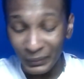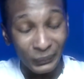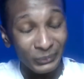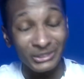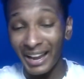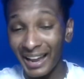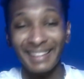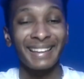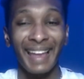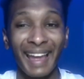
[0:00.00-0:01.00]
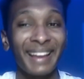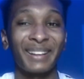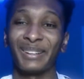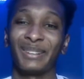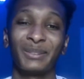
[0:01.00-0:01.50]
Johnny
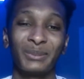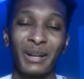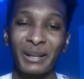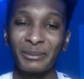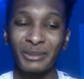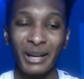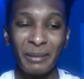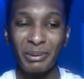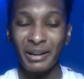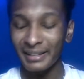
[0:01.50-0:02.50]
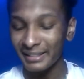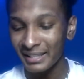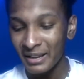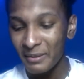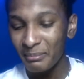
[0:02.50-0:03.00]
Hekker. Great punts
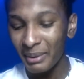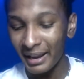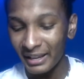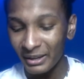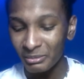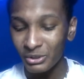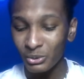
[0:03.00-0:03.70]
by him to,